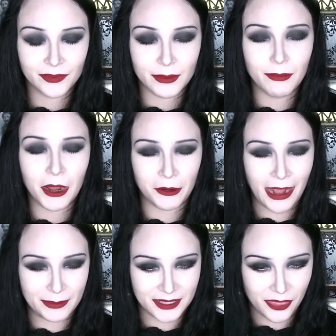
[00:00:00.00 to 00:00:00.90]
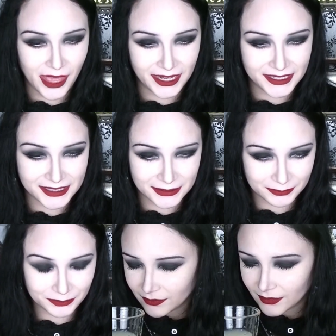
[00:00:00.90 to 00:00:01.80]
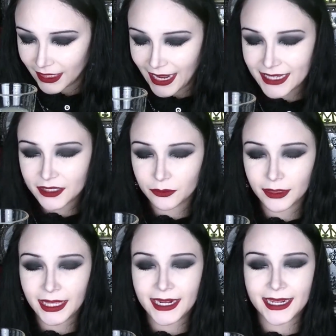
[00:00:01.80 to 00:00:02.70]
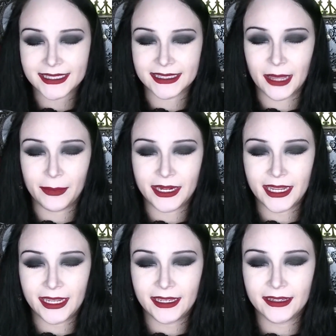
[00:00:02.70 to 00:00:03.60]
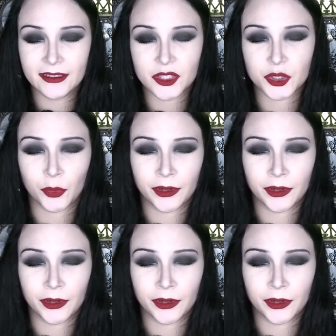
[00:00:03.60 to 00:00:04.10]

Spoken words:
Modern absinthe, that is. It has a really nice lemony sort